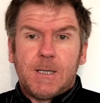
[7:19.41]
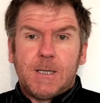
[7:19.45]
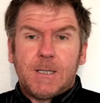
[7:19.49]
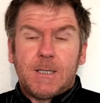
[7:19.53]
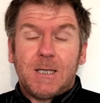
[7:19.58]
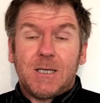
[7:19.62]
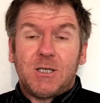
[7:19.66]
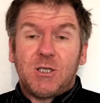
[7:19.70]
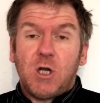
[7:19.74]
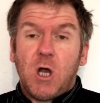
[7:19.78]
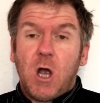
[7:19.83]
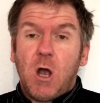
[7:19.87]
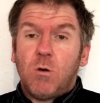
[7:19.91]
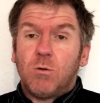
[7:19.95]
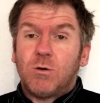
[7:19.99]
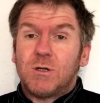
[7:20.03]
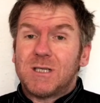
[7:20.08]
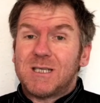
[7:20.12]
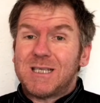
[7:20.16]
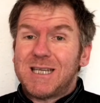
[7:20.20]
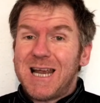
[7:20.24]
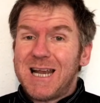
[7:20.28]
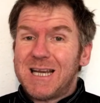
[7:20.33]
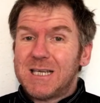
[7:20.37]
The child
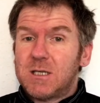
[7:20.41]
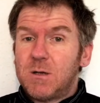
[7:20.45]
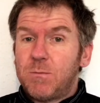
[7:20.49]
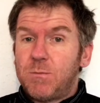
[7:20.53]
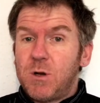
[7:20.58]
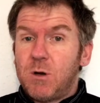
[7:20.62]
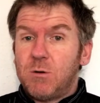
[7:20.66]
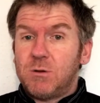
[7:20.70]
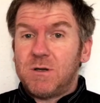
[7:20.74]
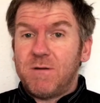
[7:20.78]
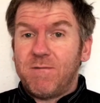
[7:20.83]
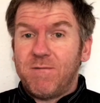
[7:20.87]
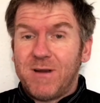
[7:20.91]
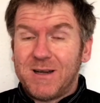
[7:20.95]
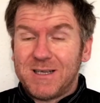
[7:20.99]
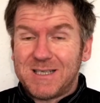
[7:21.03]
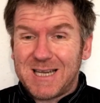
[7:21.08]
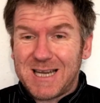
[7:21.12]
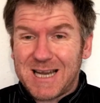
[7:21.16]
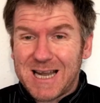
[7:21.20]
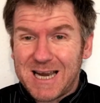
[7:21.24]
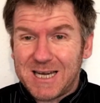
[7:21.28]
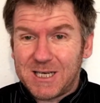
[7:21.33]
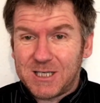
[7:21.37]
sex abuse
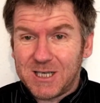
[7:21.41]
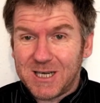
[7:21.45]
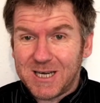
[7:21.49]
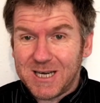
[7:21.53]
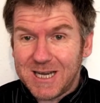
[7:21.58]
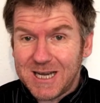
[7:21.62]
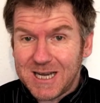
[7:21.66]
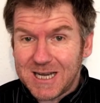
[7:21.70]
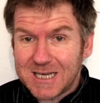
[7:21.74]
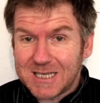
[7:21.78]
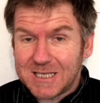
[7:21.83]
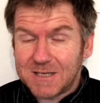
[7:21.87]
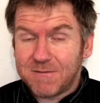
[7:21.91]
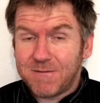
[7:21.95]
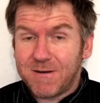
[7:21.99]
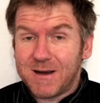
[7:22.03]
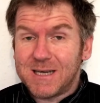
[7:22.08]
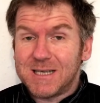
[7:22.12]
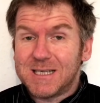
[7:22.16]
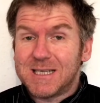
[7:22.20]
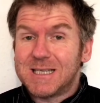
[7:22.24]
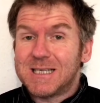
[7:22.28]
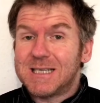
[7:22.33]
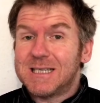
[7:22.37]
investigation has
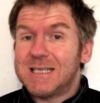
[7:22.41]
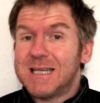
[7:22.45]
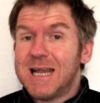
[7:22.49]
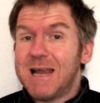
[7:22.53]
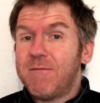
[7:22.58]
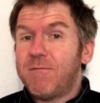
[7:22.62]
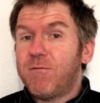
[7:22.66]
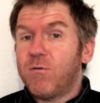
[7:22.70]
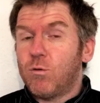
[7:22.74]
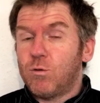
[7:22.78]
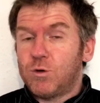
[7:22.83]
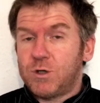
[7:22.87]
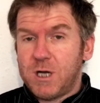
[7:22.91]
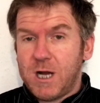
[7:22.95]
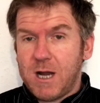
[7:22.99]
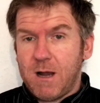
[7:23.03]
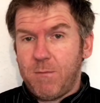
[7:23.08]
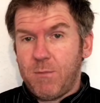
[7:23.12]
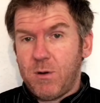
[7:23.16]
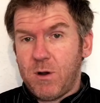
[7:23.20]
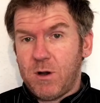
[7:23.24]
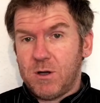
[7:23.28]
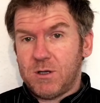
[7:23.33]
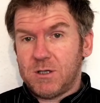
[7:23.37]
faced several
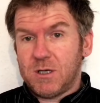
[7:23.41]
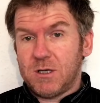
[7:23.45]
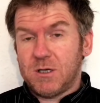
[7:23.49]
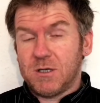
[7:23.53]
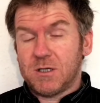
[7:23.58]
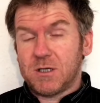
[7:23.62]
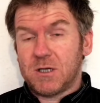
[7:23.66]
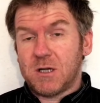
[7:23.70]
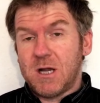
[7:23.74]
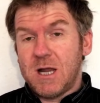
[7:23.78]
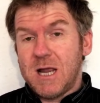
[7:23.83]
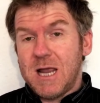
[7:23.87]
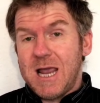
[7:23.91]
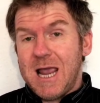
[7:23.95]
chairpersons.